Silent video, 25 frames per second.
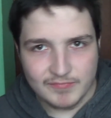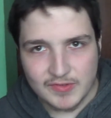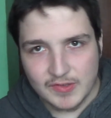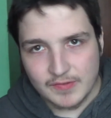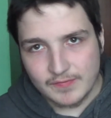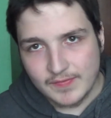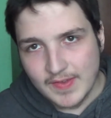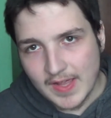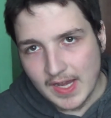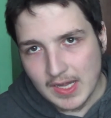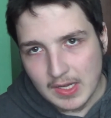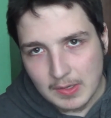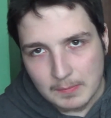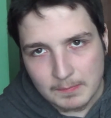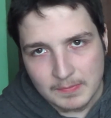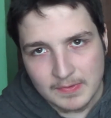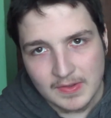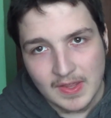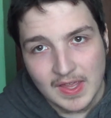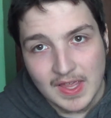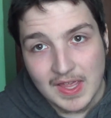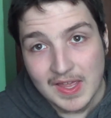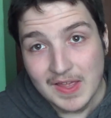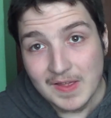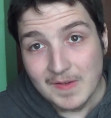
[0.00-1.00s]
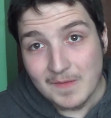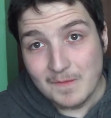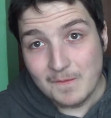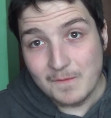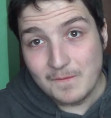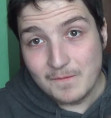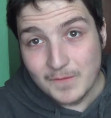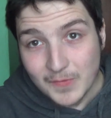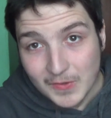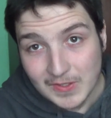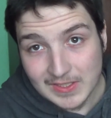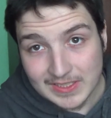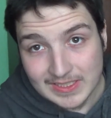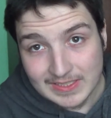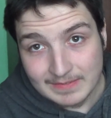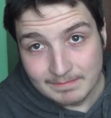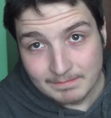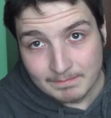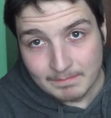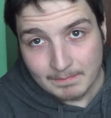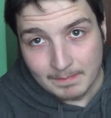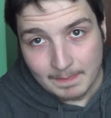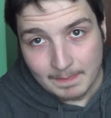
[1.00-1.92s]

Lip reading: developed fully,